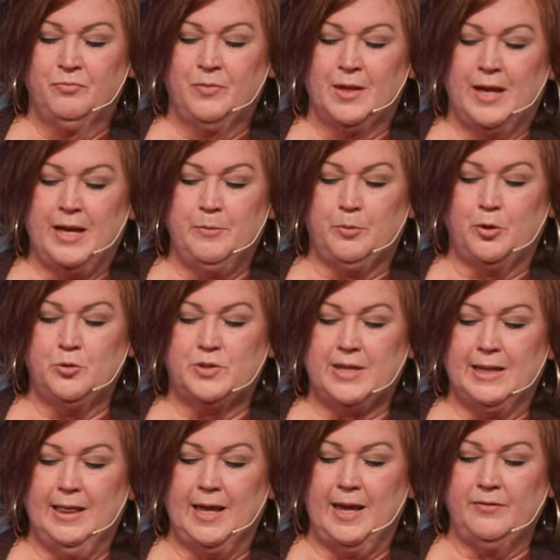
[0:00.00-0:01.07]
Hebrews
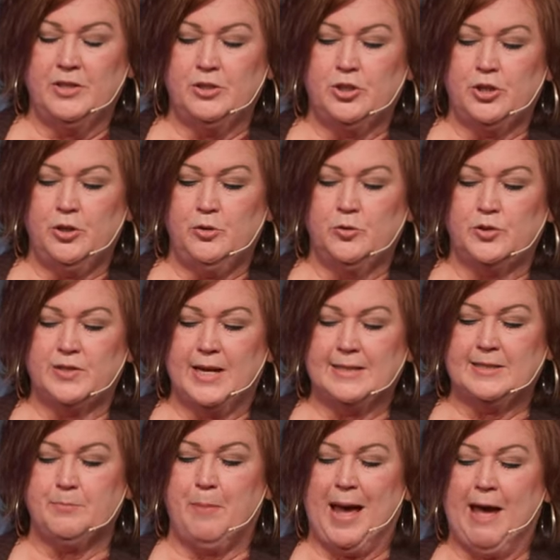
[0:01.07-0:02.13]
eleven two
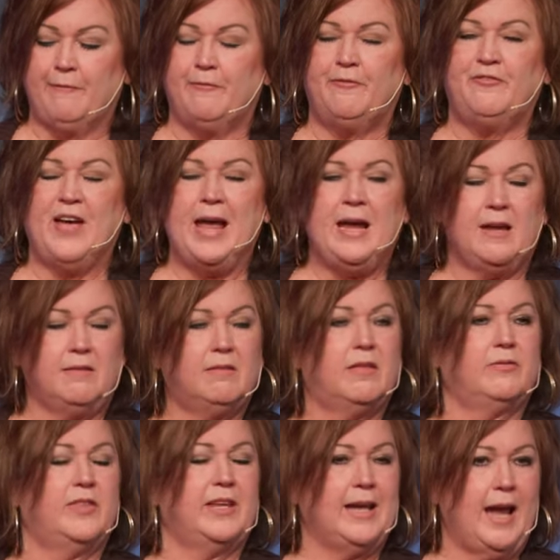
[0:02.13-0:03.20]
says, by faith,
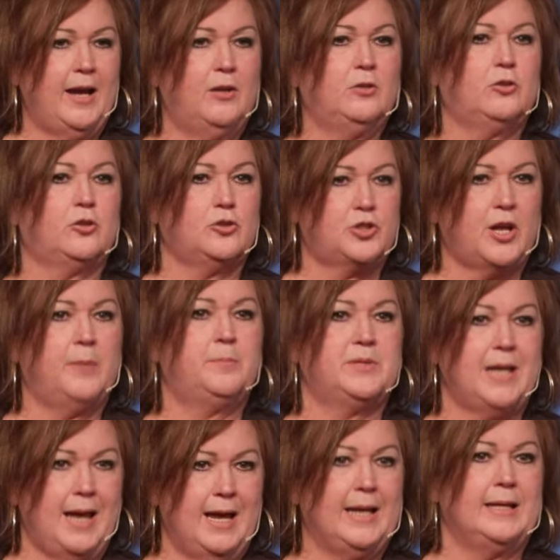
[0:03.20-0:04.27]
the elders
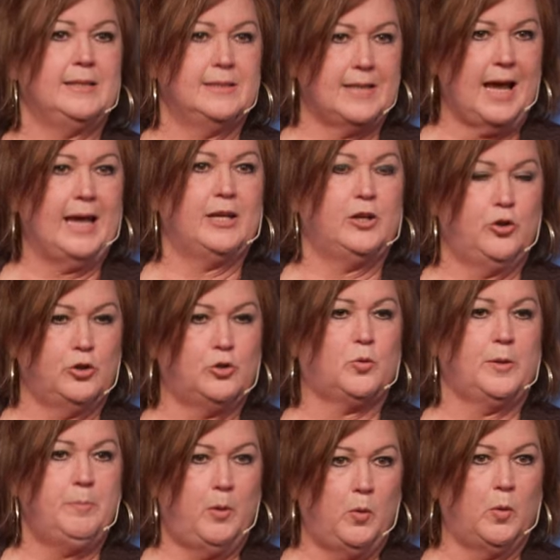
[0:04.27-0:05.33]
obtained a good
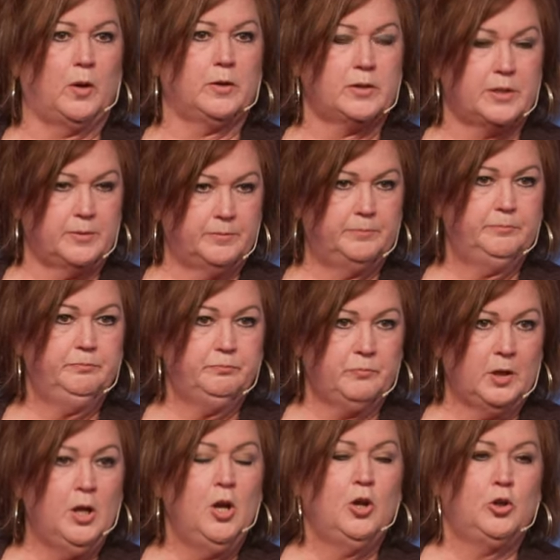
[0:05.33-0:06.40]
report.
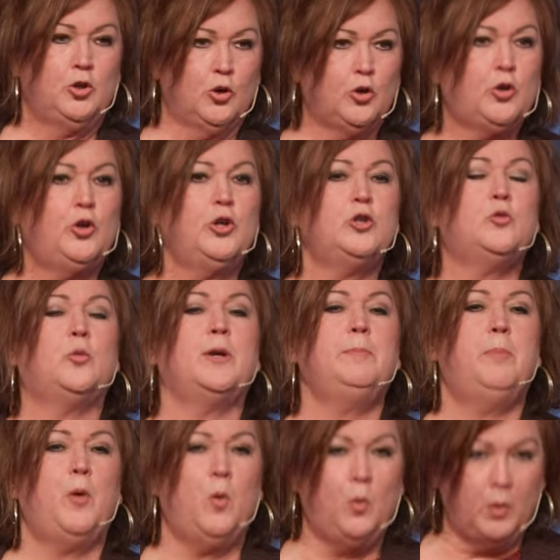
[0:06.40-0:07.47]
Your good
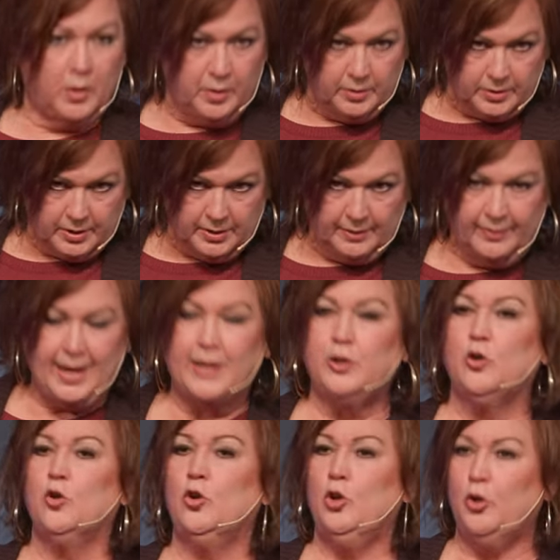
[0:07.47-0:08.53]
report that
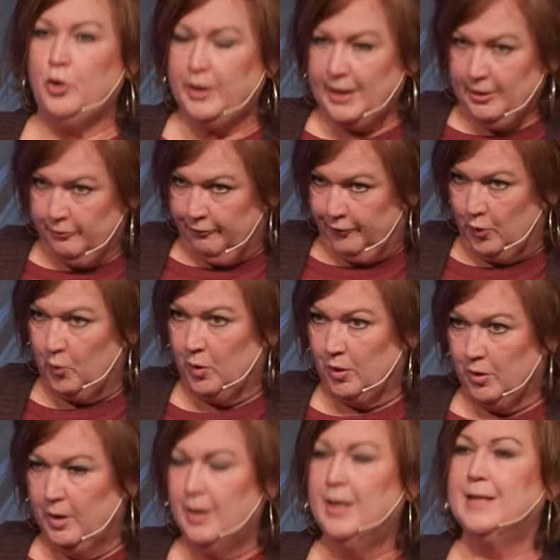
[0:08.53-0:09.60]
you're looking
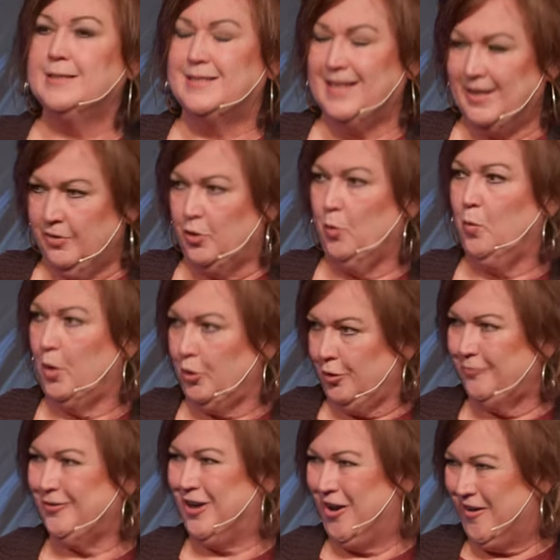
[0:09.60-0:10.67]
for is in the Word
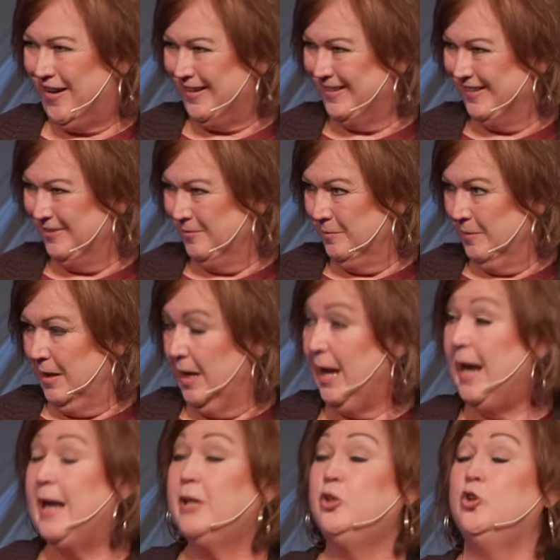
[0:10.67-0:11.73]
of God.
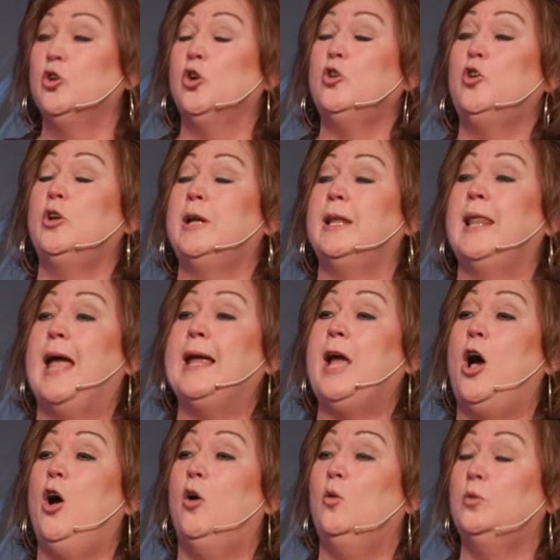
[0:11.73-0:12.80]
And you're going to lay
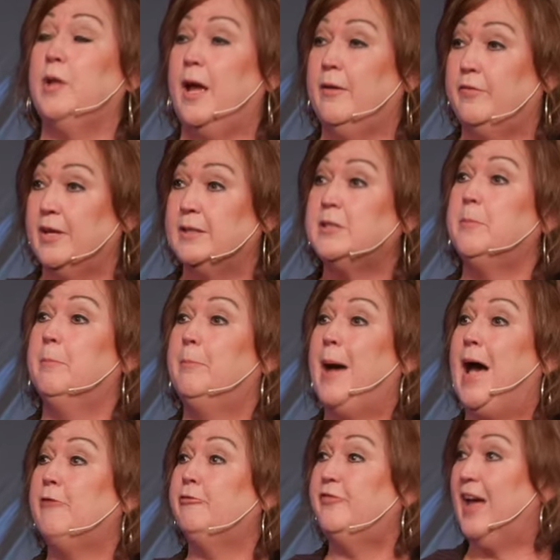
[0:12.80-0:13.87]
hold of it
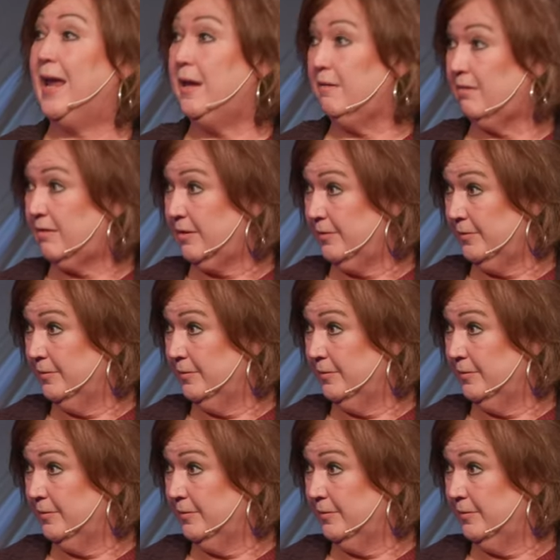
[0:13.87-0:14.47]
by faith.